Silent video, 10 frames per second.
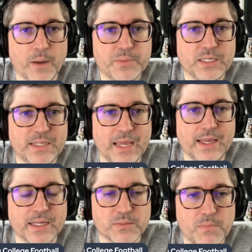up to
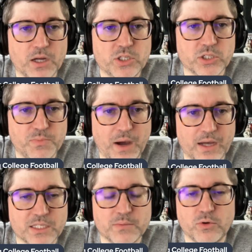date as much as
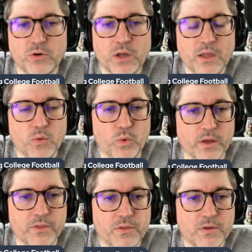possible
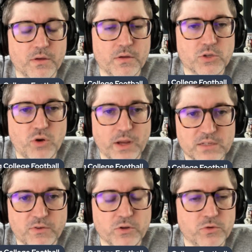with
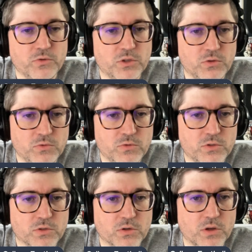transfer news,
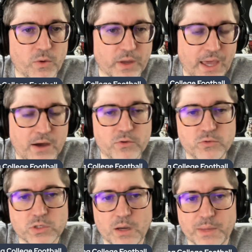who's going out,
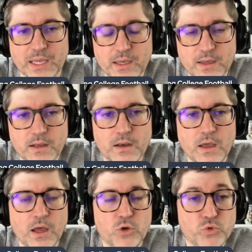who's coming in,
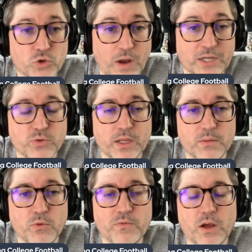who's
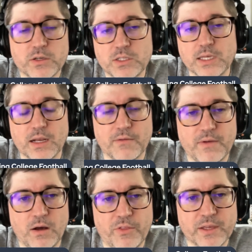graduated, moved on to the
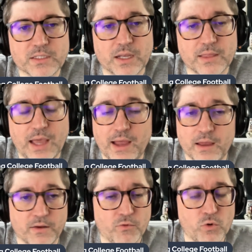NFL, things like
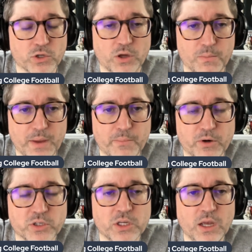that. And of course, our
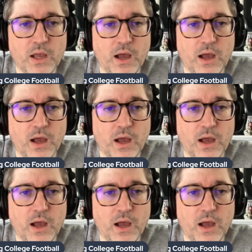members